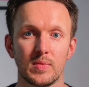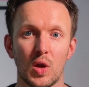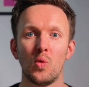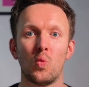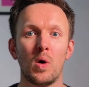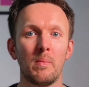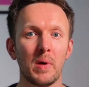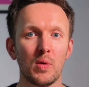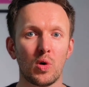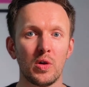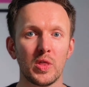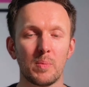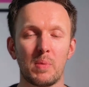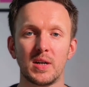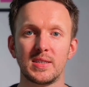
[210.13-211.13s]
One by one,
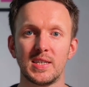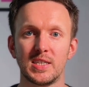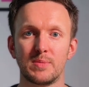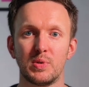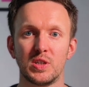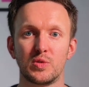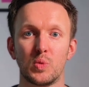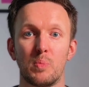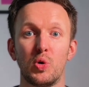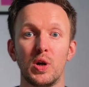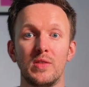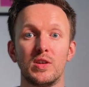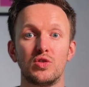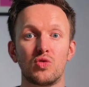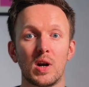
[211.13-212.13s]
the participants were put
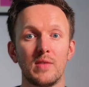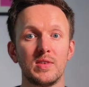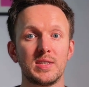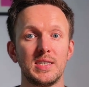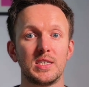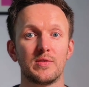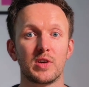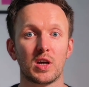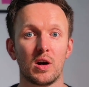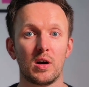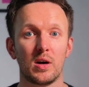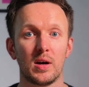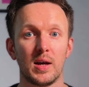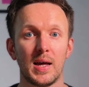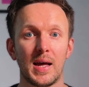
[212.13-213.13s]
in the driver's seat of a
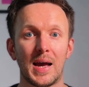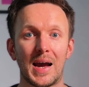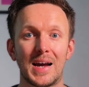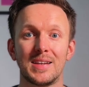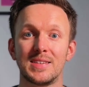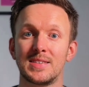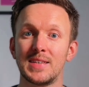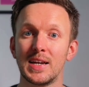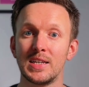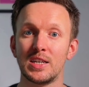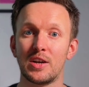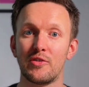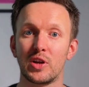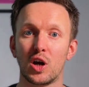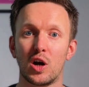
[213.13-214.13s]
car, and a
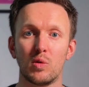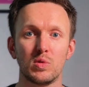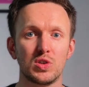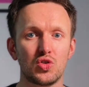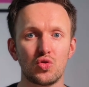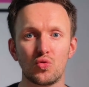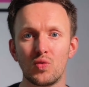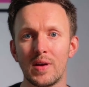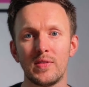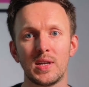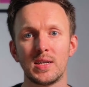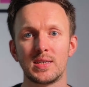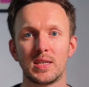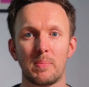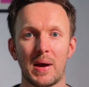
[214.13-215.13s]
secondary car was driven
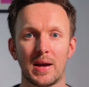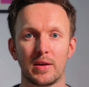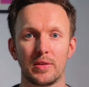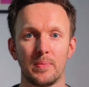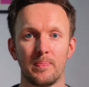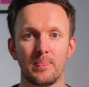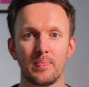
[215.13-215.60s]
into the back of them.